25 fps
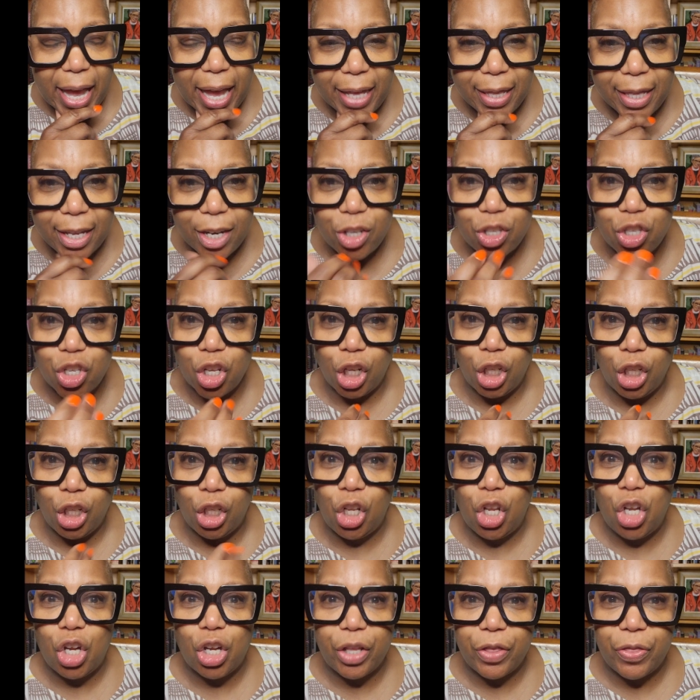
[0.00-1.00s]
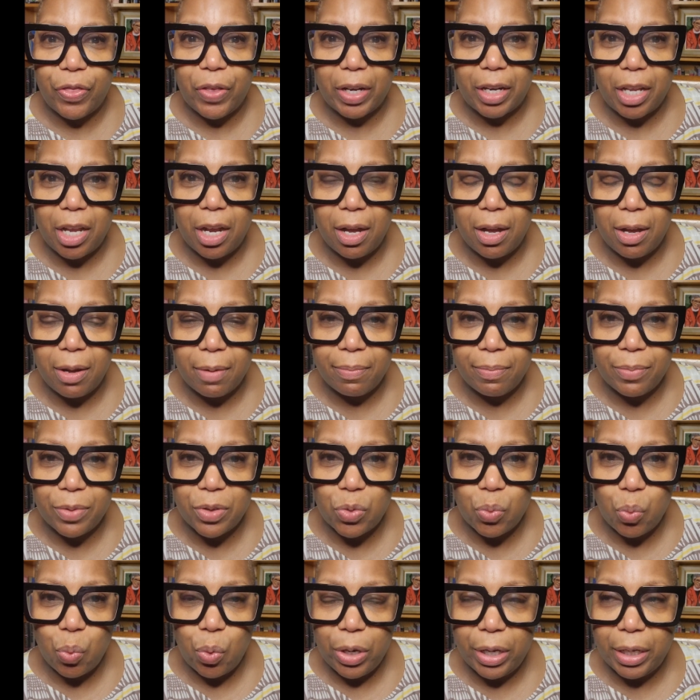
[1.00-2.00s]
And there's a look that
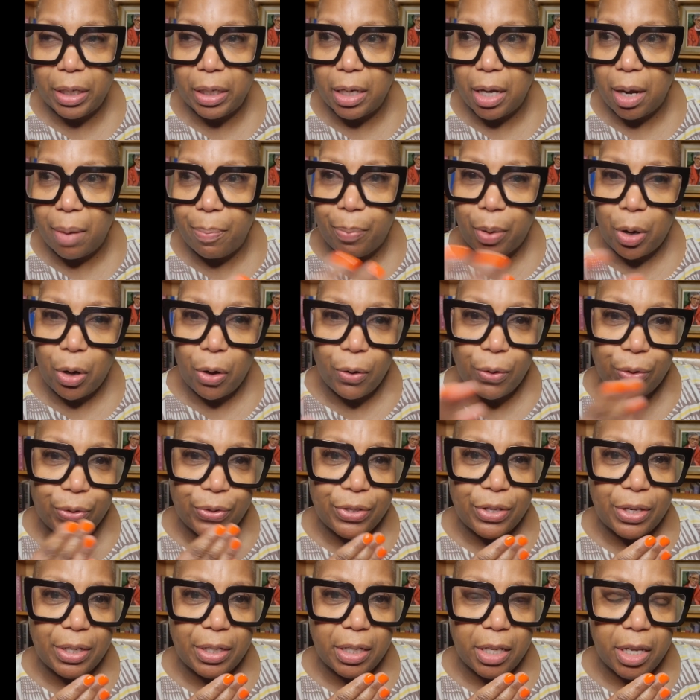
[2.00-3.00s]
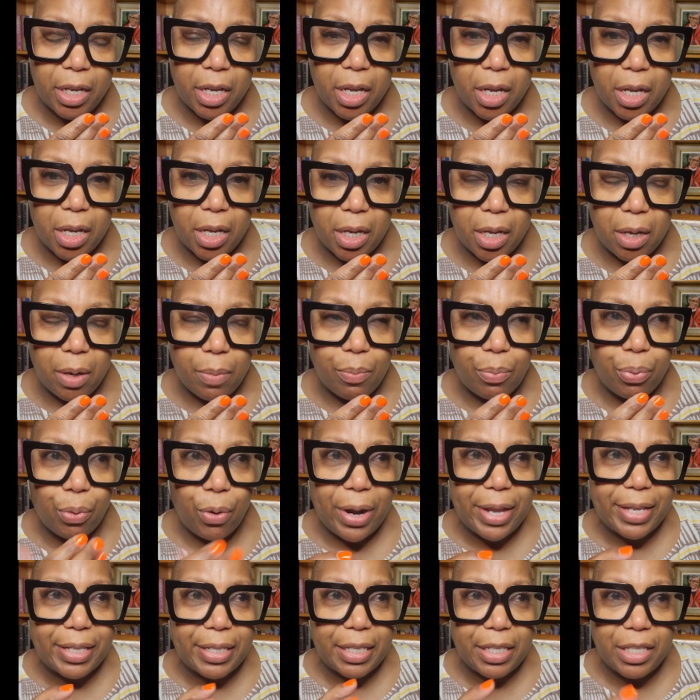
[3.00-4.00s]
comes when a person
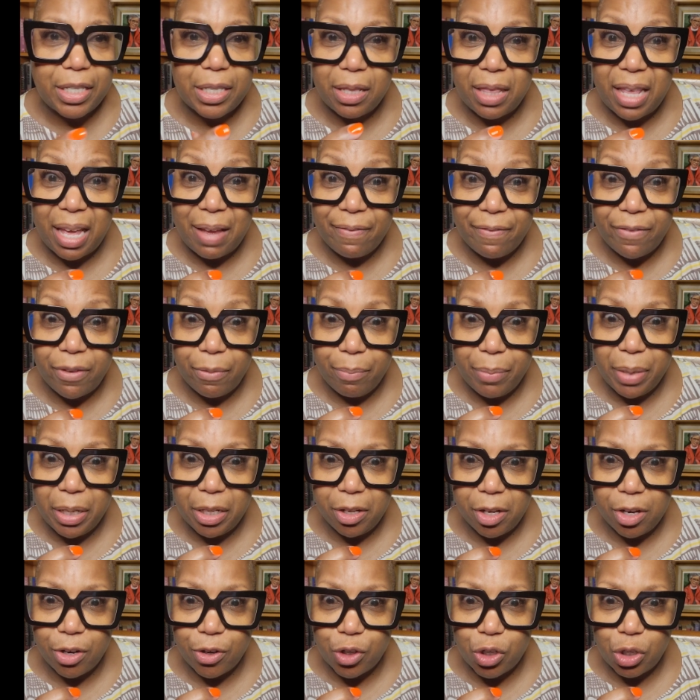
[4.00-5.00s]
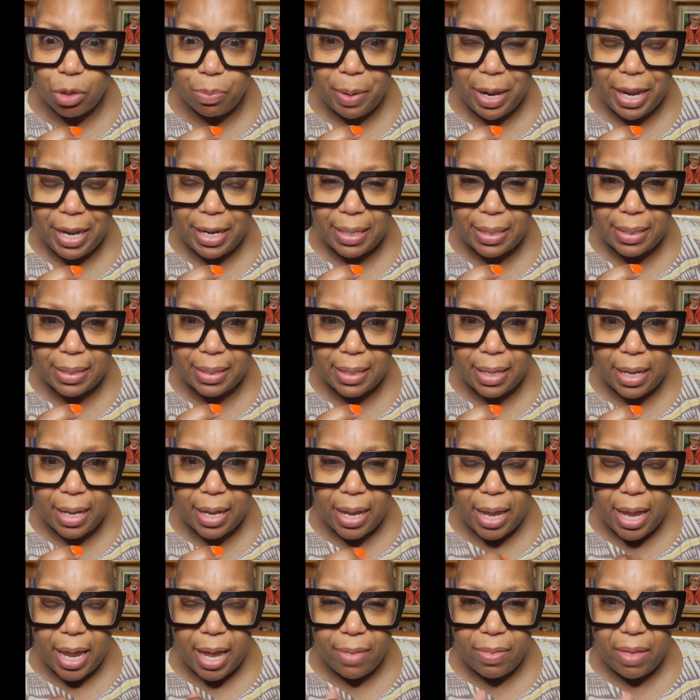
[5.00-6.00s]
breaks into that familiar space.
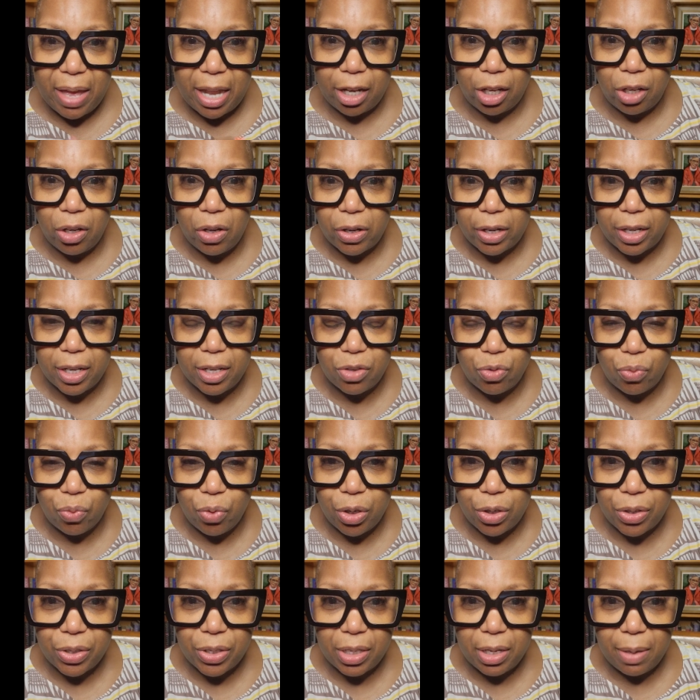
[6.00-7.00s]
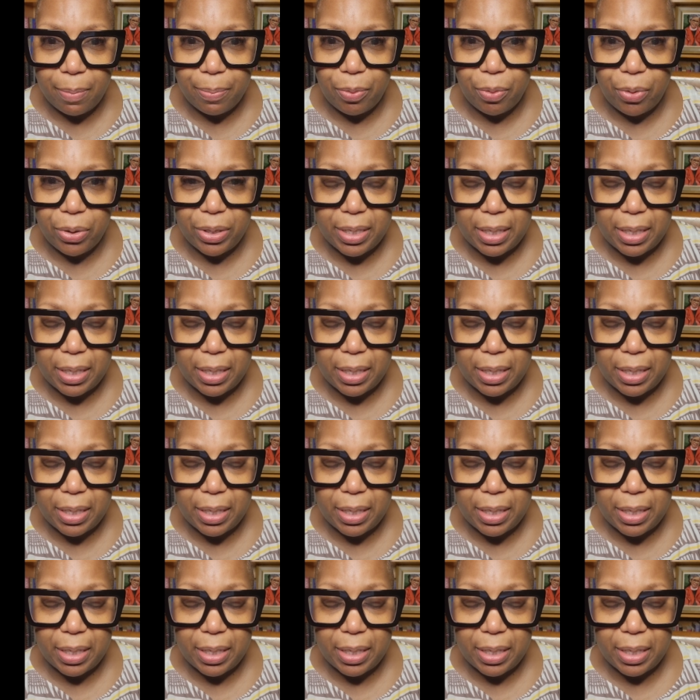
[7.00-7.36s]
And that look is real simple.